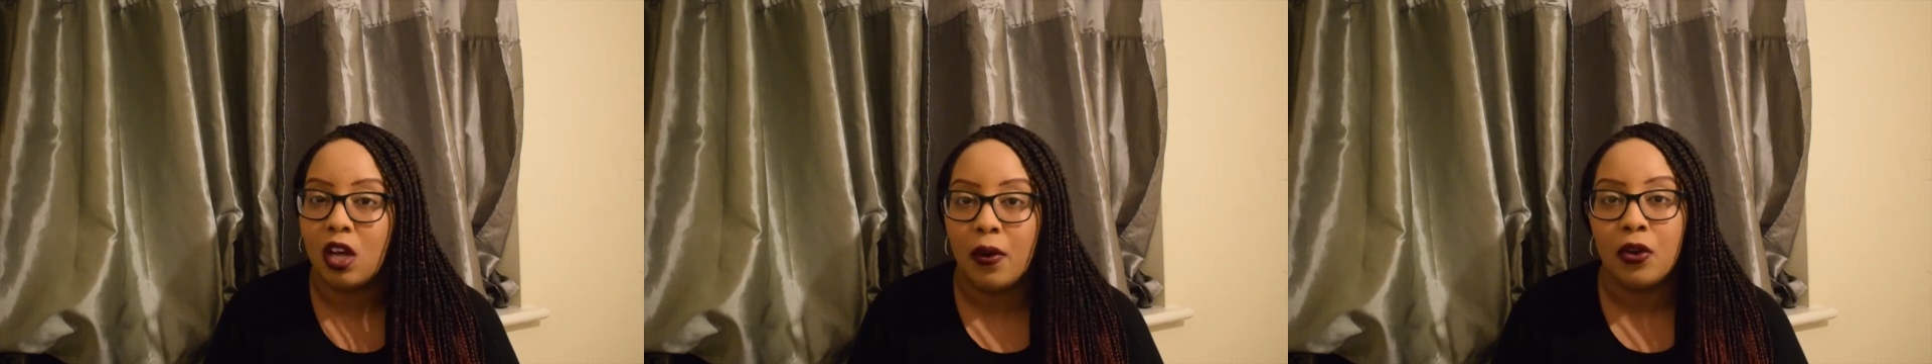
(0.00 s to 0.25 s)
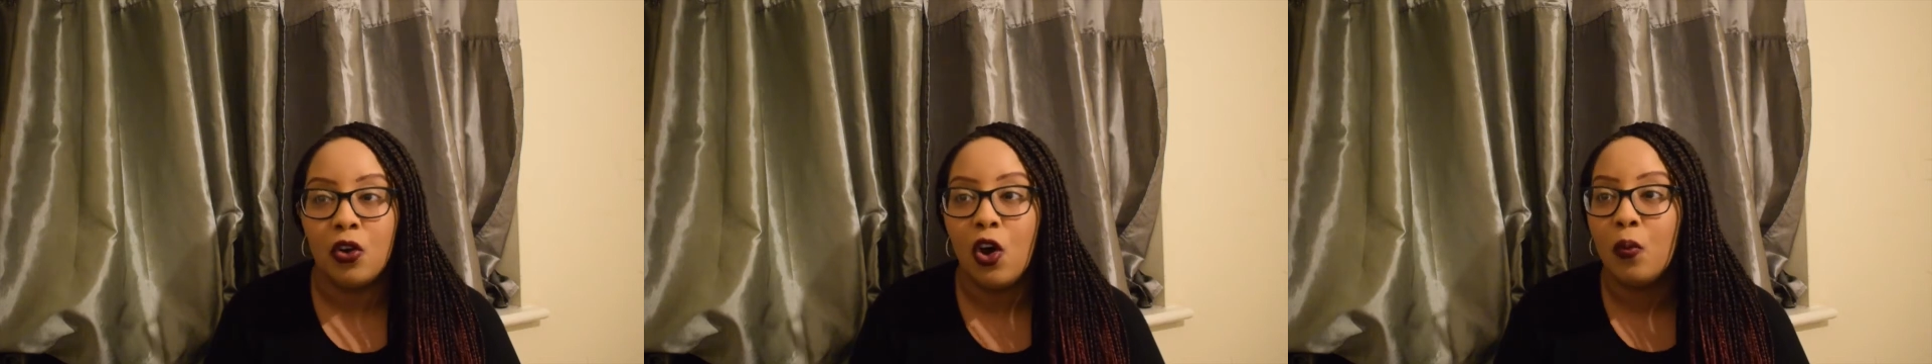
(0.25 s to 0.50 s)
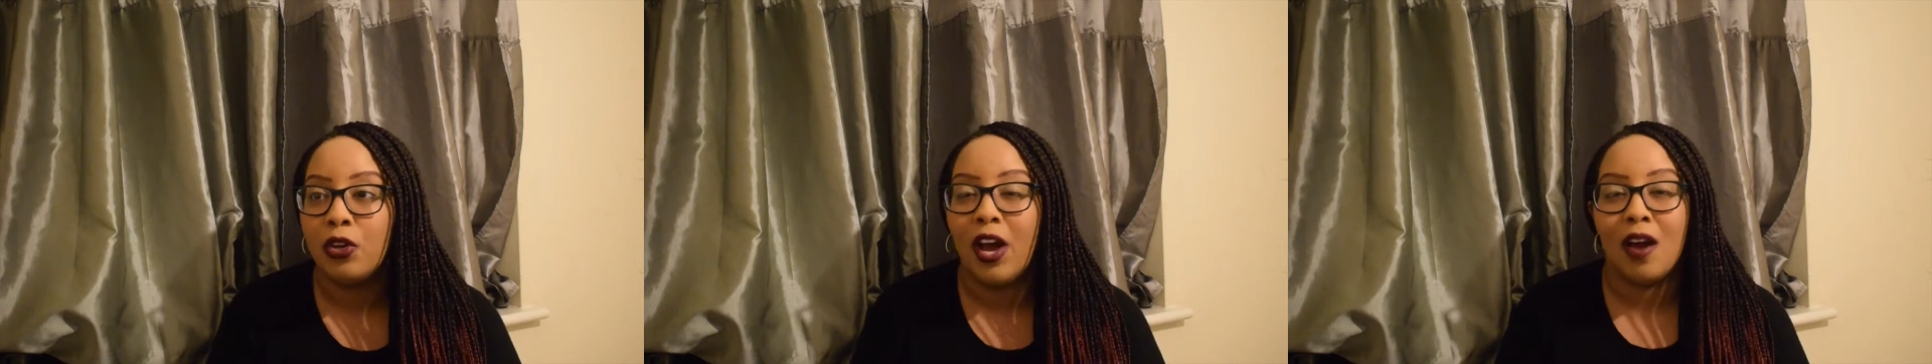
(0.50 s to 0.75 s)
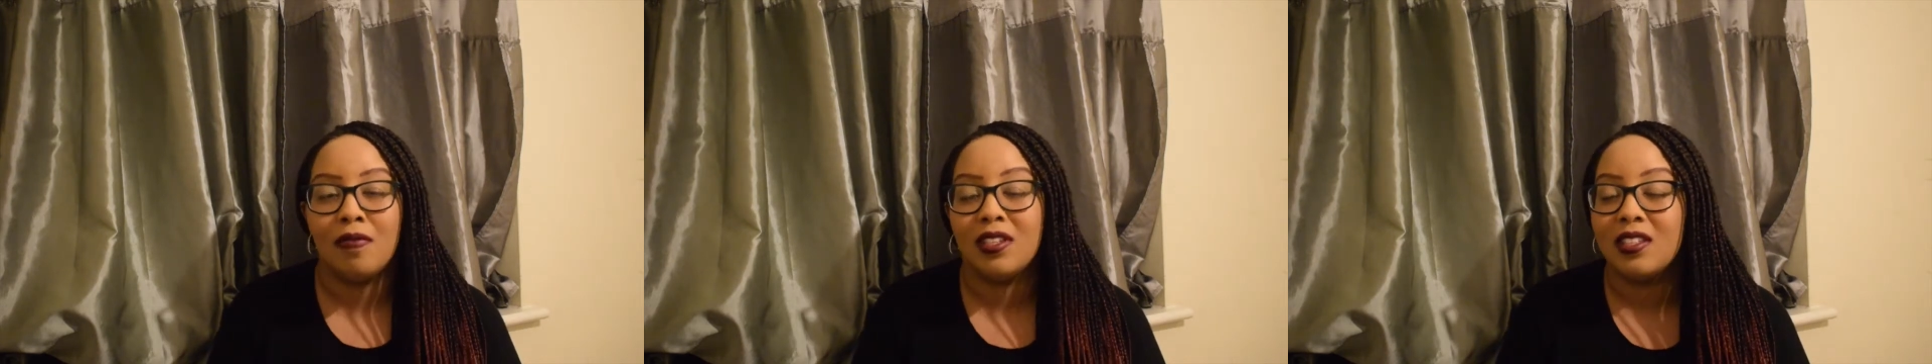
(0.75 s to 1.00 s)
going on. We
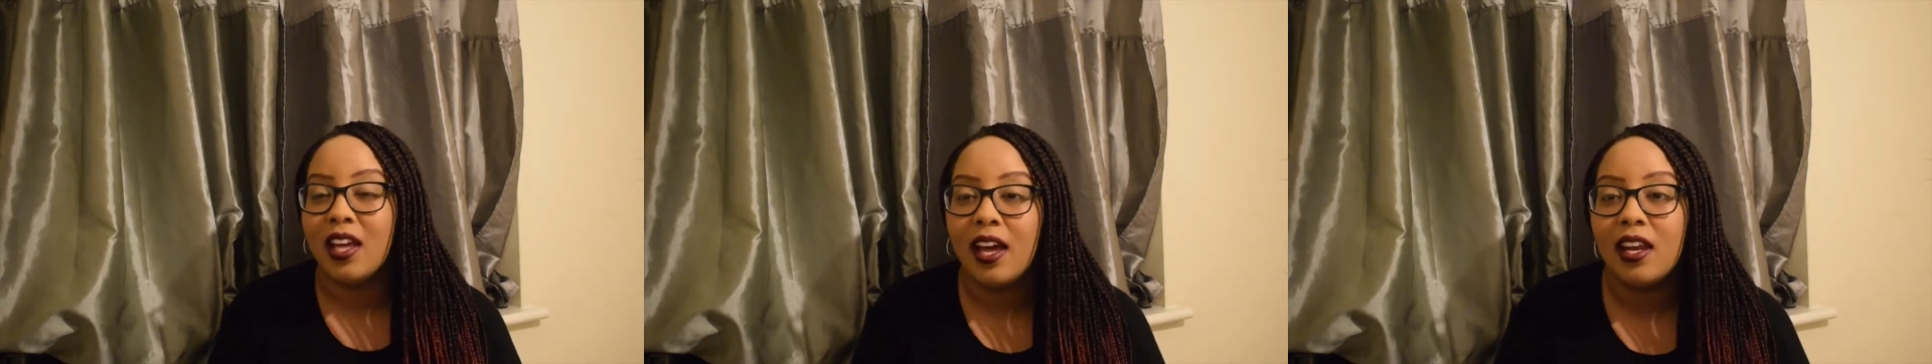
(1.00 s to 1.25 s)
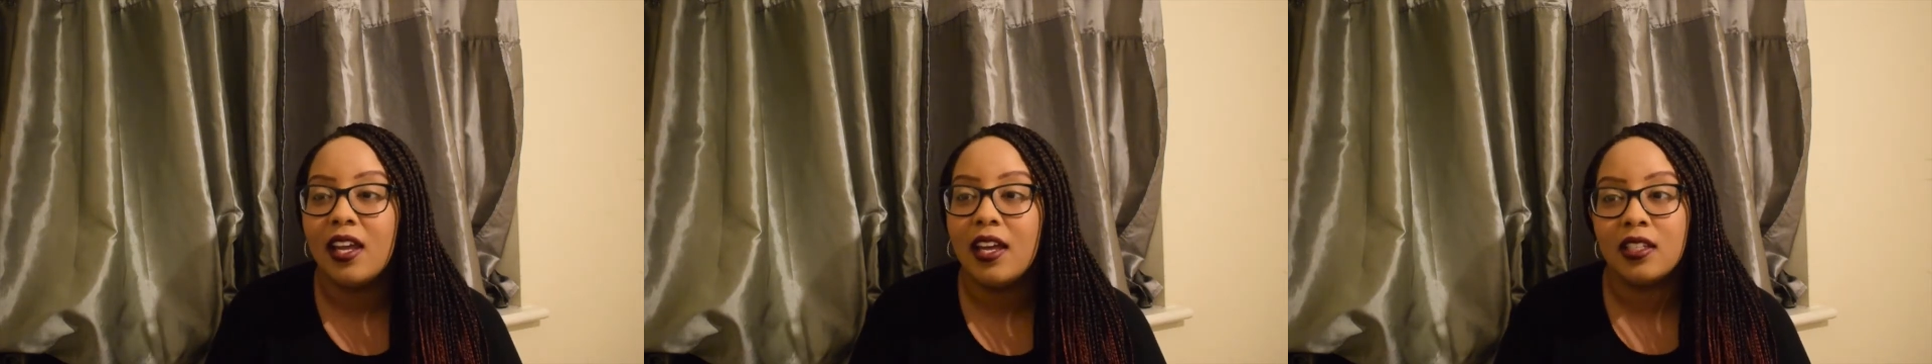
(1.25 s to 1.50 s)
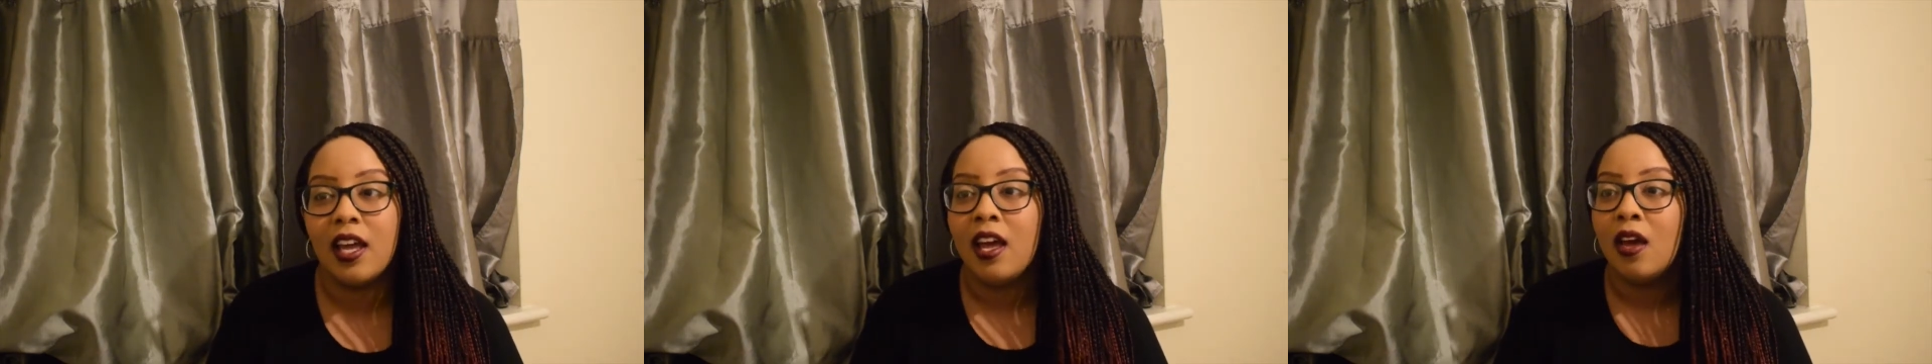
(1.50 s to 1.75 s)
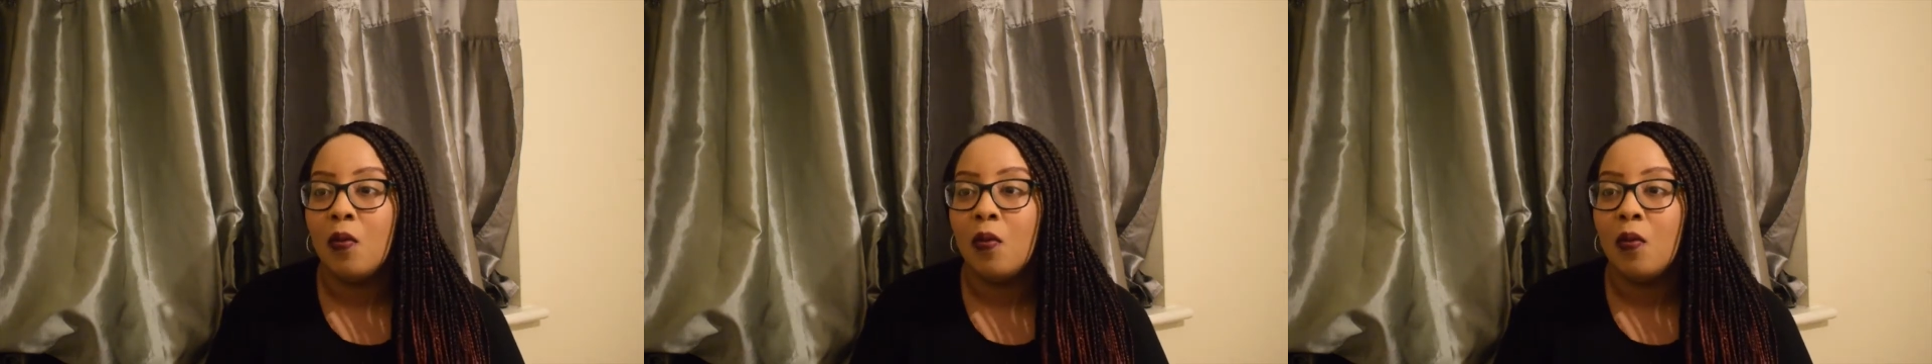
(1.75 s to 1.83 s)
don't have a set list.